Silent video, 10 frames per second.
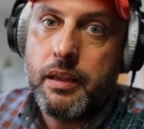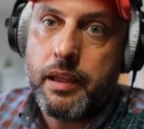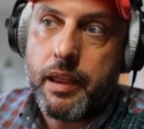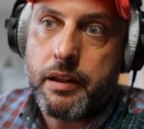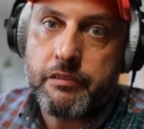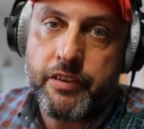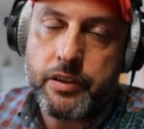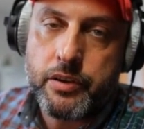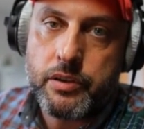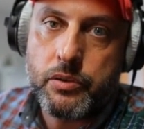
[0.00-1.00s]
and in
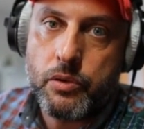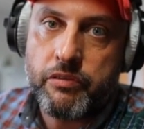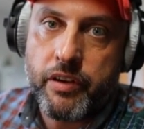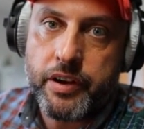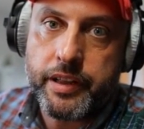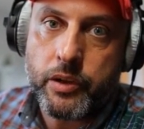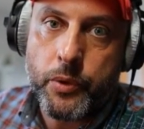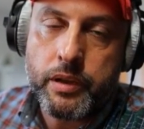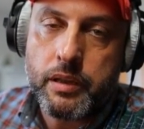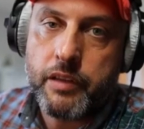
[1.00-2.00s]
fact you could do it fairly quick,